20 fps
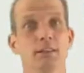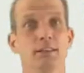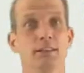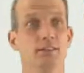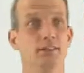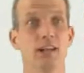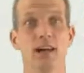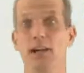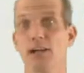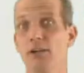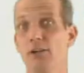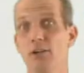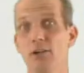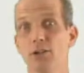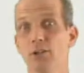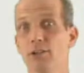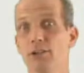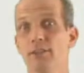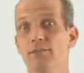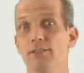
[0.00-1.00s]
It's not
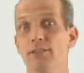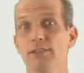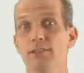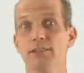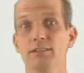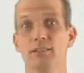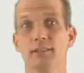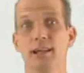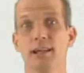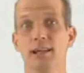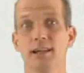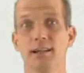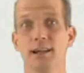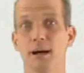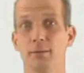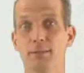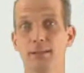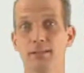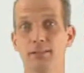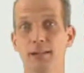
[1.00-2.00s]
unheard of in this
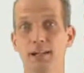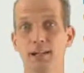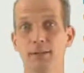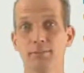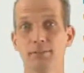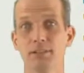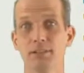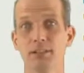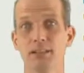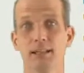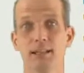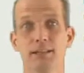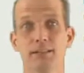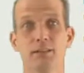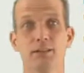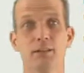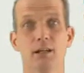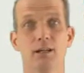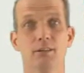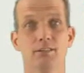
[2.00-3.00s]
economic time to
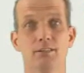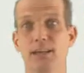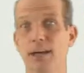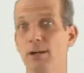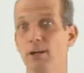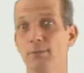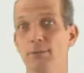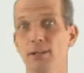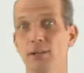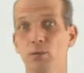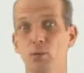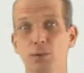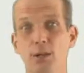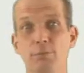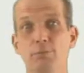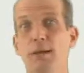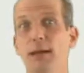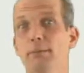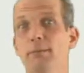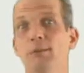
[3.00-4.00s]
get a settlement
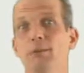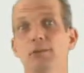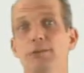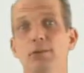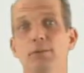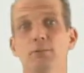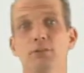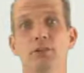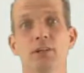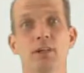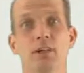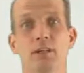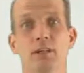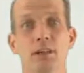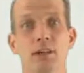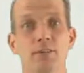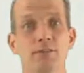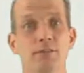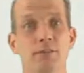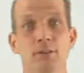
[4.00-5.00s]
with payment terms
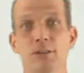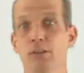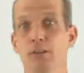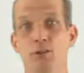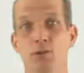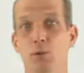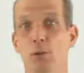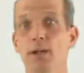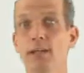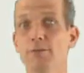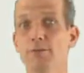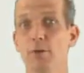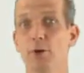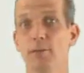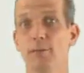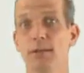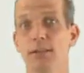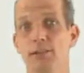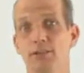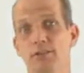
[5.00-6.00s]
of
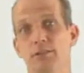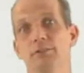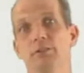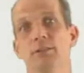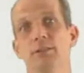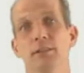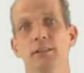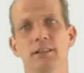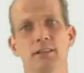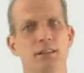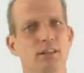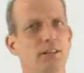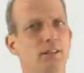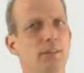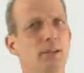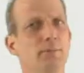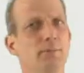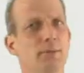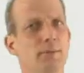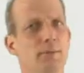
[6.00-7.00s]
24 months. They're a
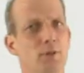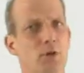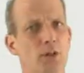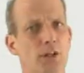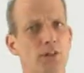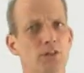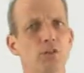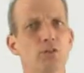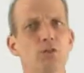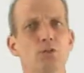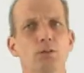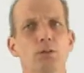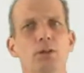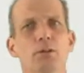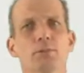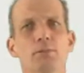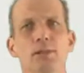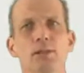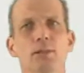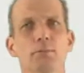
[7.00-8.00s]
little bit more
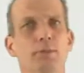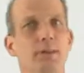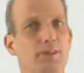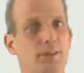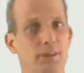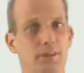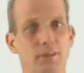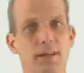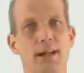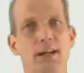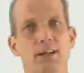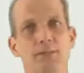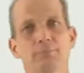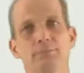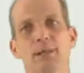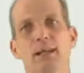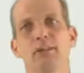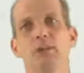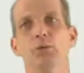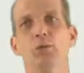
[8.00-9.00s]
unusual, but they're there,
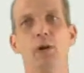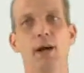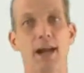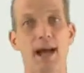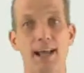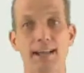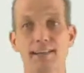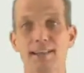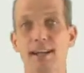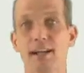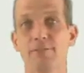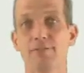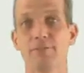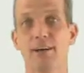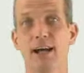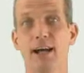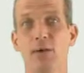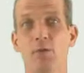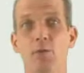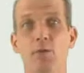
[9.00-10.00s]
and you'll want to
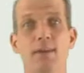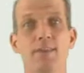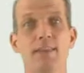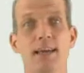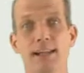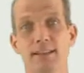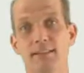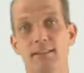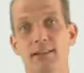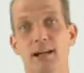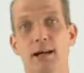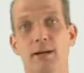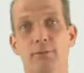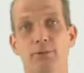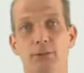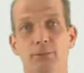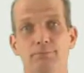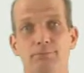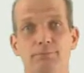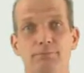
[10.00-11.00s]
identify when that's an
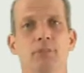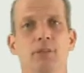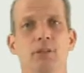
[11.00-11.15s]
option.